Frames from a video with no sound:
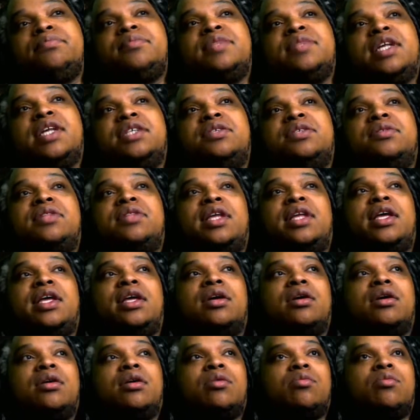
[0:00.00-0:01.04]
that you think,
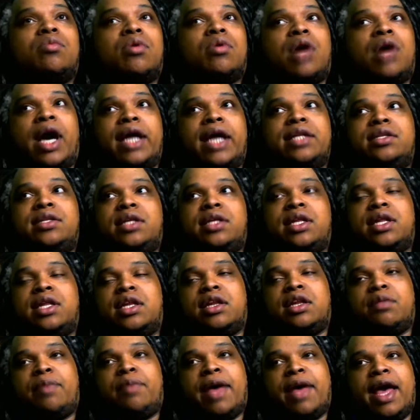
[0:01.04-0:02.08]
well, I did it in
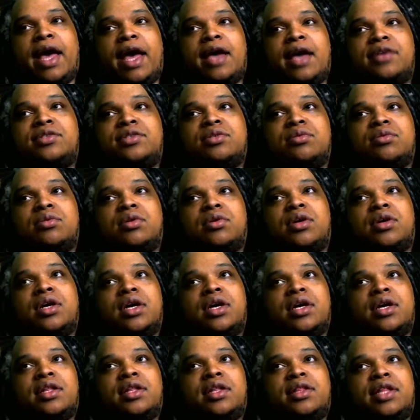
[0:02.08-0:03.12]
the past, or
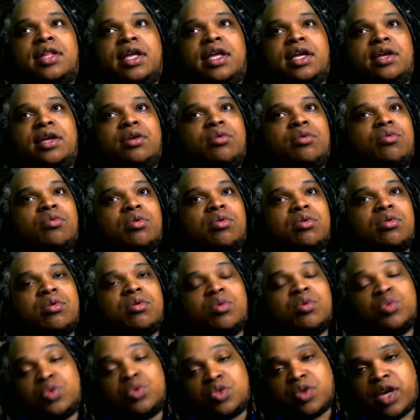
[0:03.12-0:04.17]
they quote
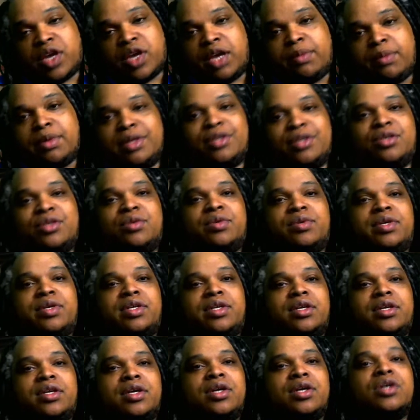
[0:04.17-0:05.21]
unquote trained me to do it,
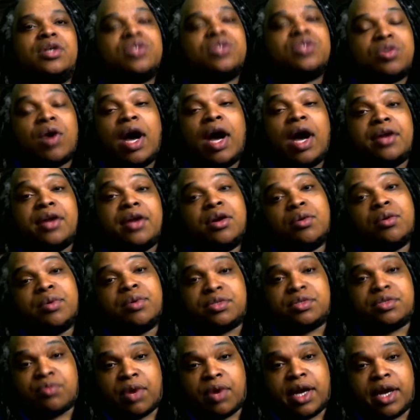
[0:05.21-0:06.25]
so I know
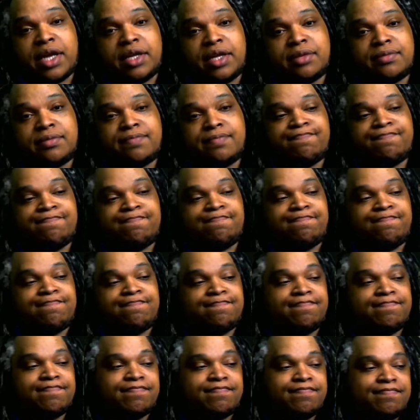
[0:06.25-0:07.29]
what's right.
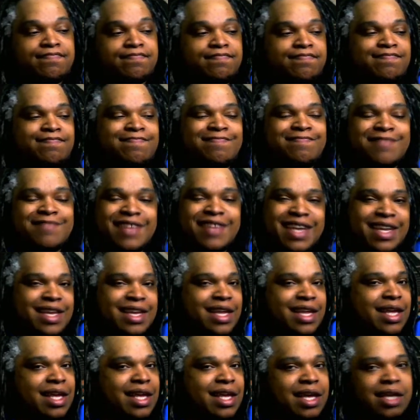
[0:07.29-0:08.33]
In
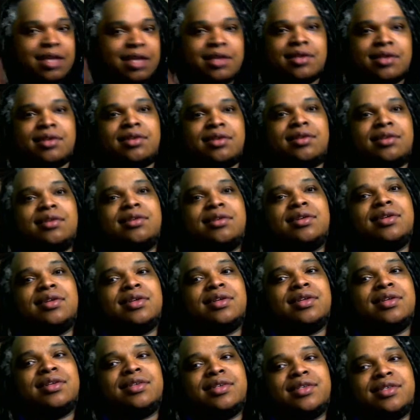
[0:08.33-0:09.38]
the end,
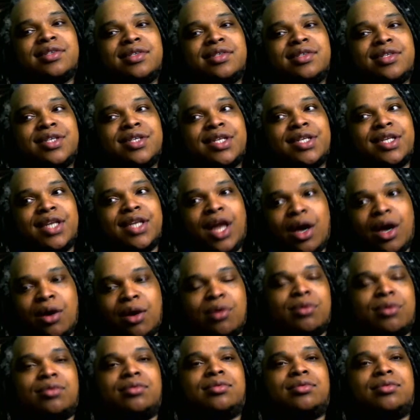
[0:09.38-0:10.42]

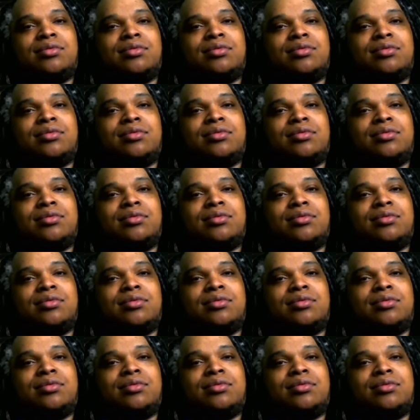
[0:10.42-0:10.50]
no.